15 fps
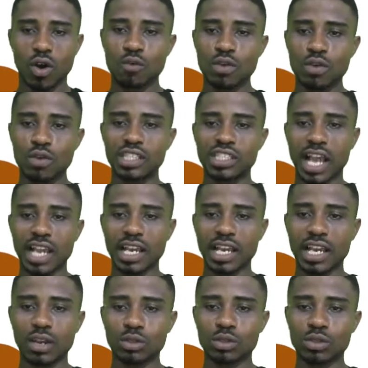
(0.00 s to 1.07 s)
Of which
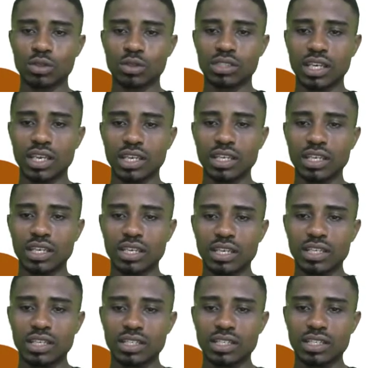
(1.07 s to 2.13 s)
I can also say
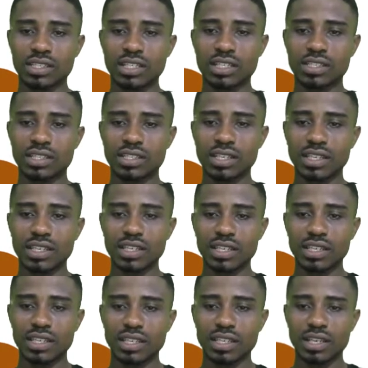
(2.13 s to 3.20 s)

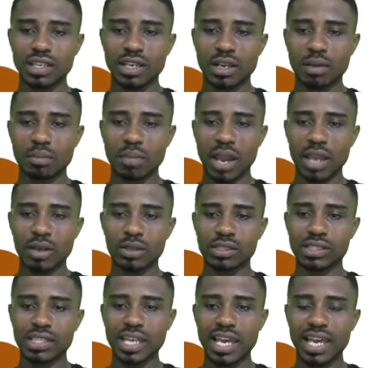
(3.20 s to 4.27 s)
60
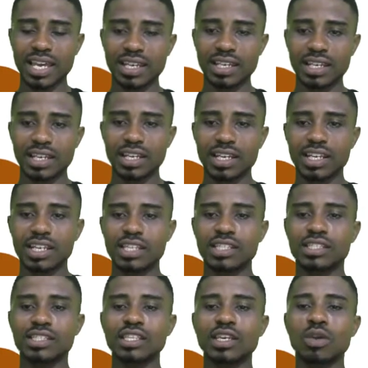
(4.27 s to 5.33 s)
minus 10
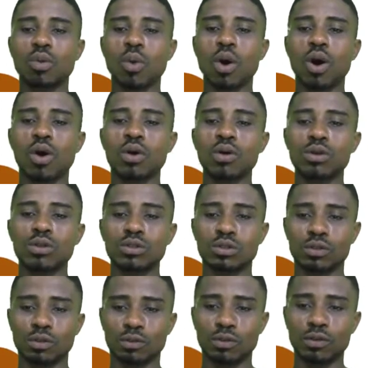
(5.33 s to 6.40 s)
is equal
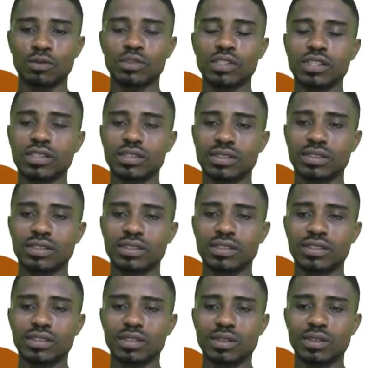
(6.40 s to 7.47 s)
to 50.
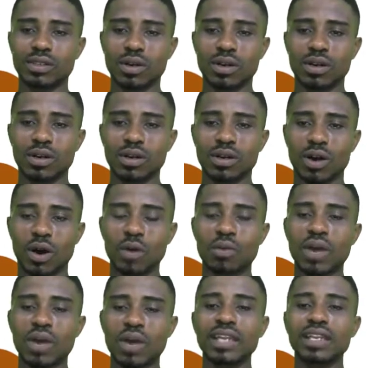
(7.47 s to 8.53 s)

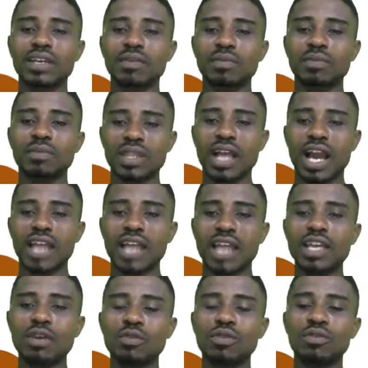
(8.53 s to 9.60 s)
All right, I
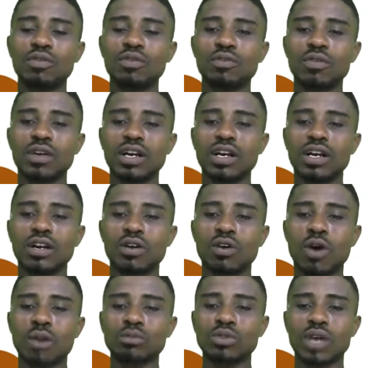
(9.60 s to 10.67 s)
think we've
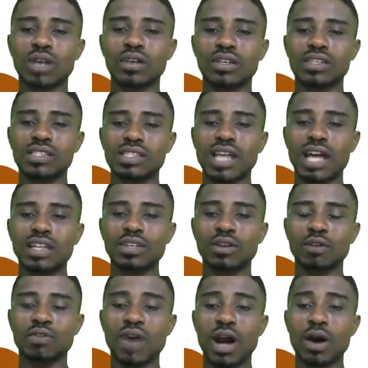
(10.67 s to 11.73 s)
come to an
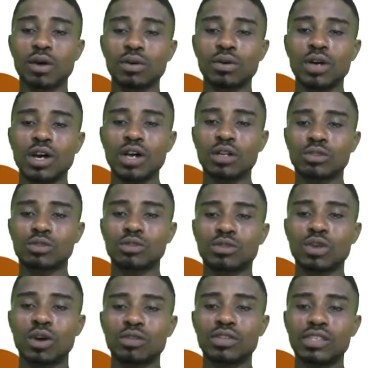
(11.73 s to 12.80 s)
understanding of how to
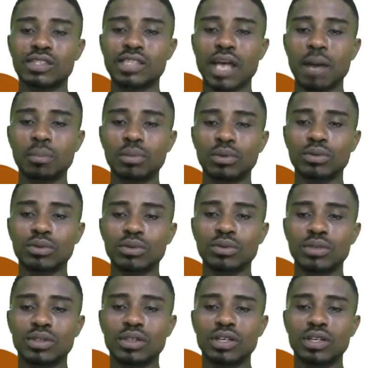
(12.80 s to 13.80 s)
solve this sample,